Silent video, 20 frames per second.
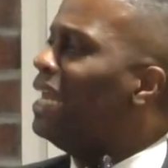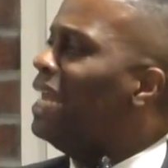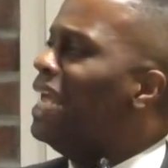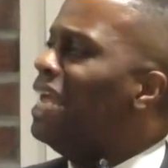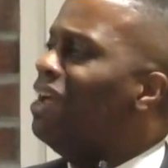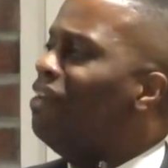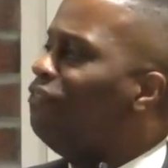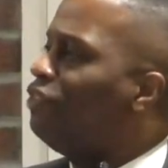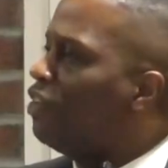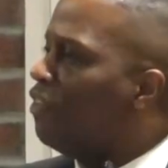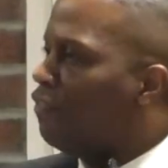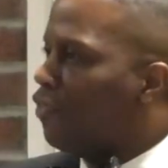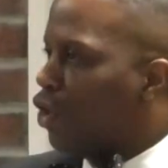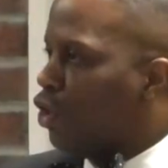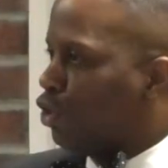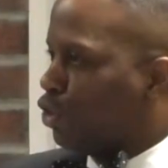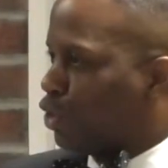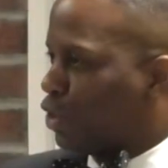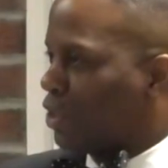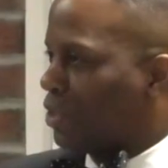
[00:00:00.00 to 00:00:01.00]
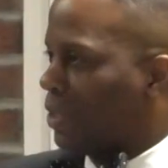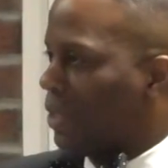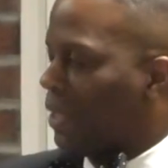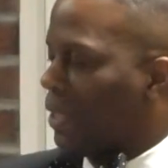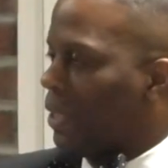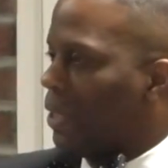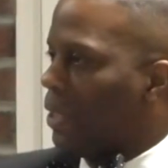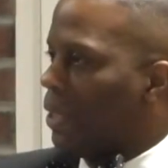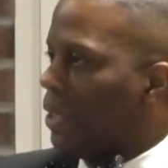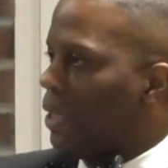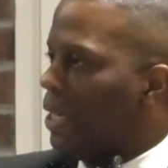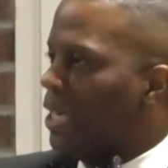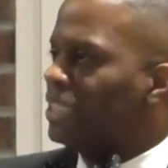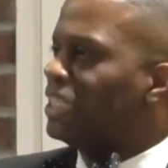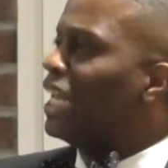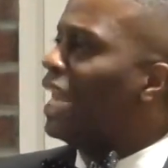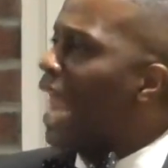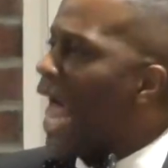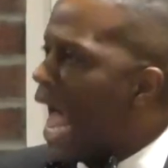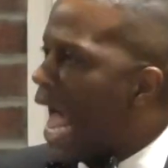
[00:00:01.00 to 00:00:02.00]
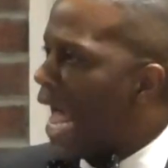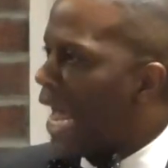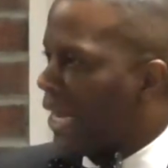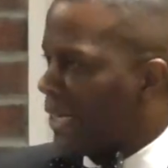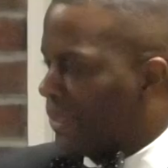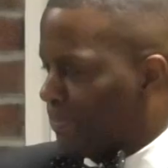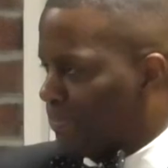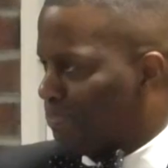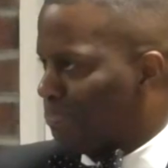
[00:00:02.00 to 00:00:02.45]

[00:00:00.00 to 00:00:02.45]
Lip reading: live diverse is a lie.